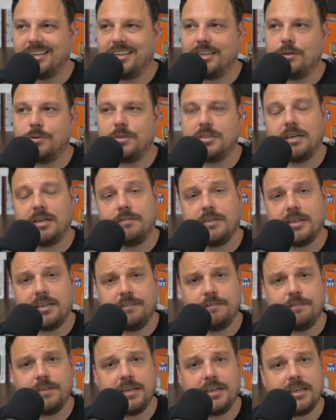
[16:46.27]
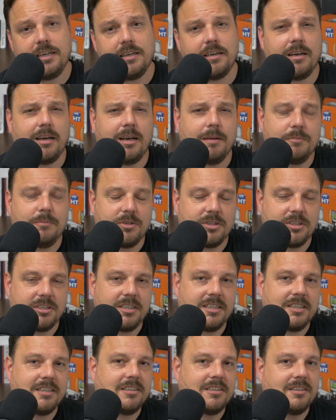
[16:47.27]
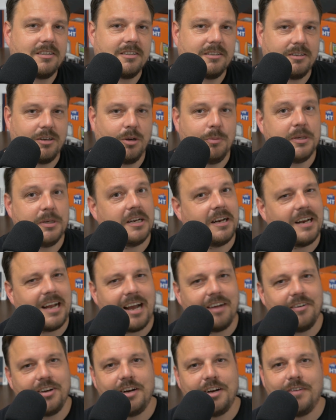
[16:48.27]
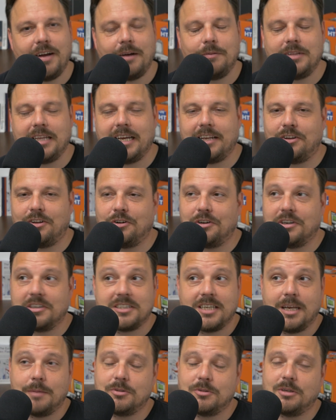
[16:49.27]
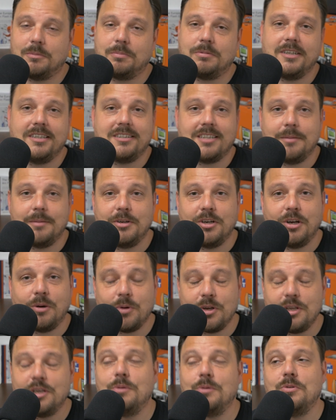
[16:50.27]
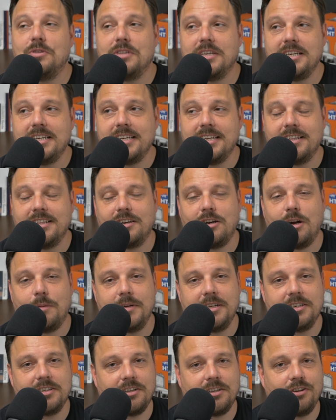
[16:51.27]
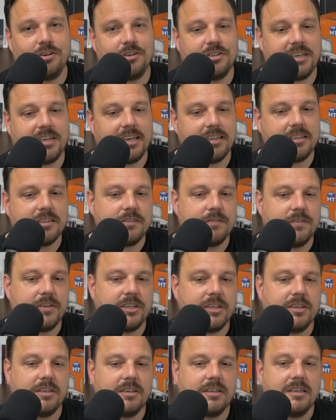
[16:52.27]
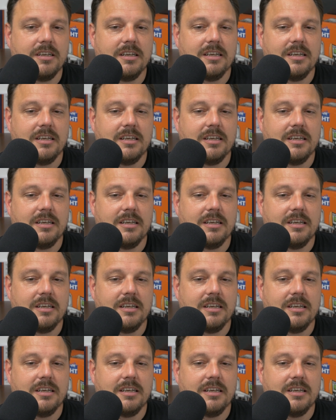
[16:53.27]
you know, is that really fair? I'm still umming and ahhing around that longer term, so please let me know what you think in the comments alongside this video.